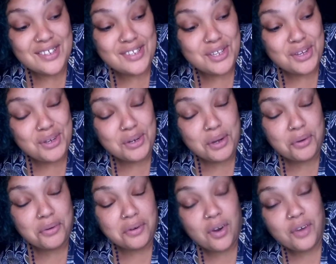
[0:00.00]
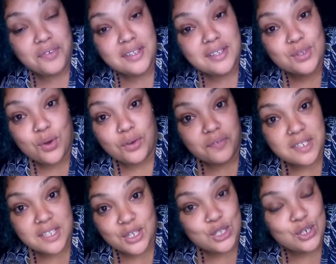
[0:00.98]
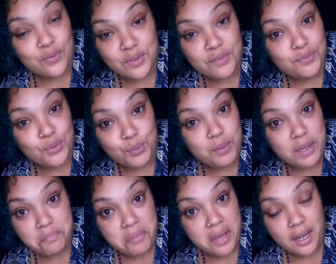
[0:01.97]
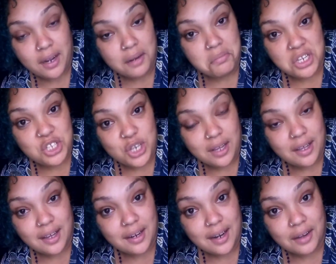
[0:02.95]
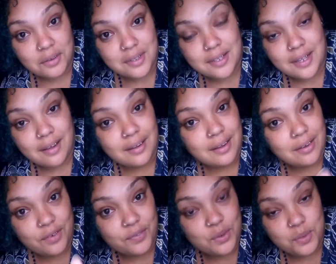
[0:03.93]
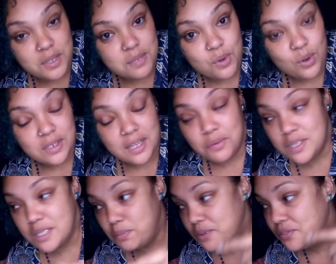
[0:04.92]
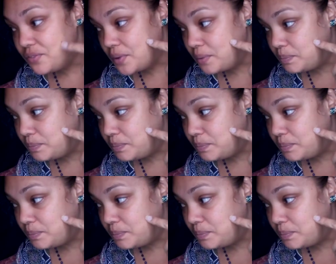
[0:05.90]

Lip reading: So, after this conversation of the food being bad and me chucking it out after we smoked our spliff,